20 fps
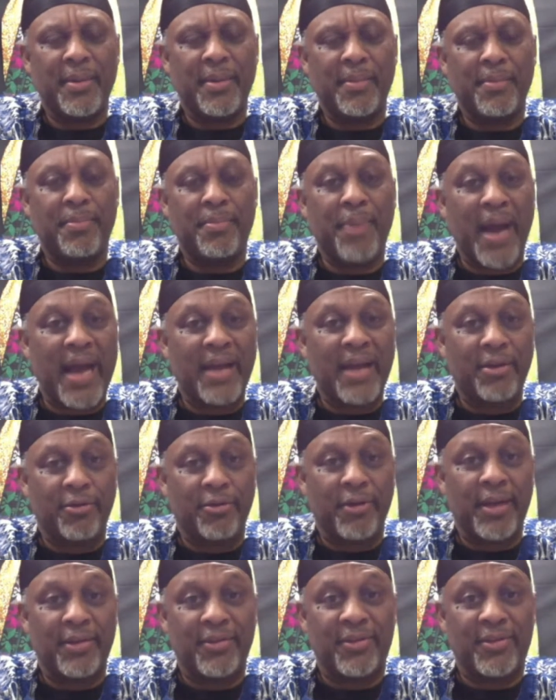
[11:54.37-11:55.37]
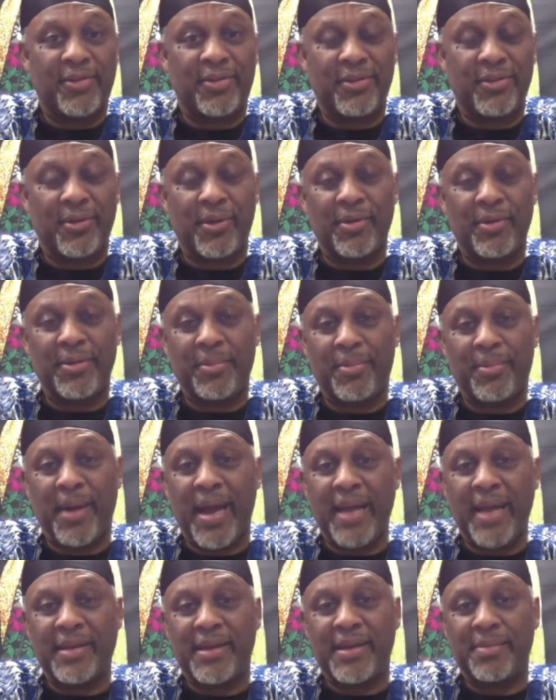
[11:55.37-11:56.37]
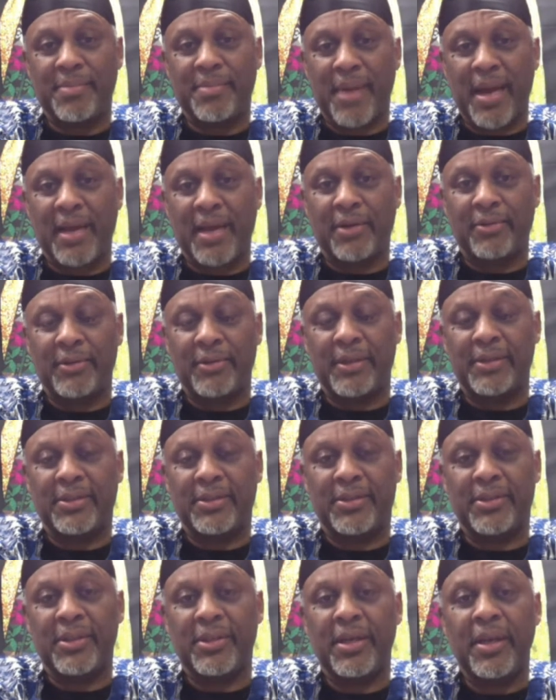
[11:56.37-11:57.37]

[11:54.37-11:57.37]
migrants, or the Biden migrants.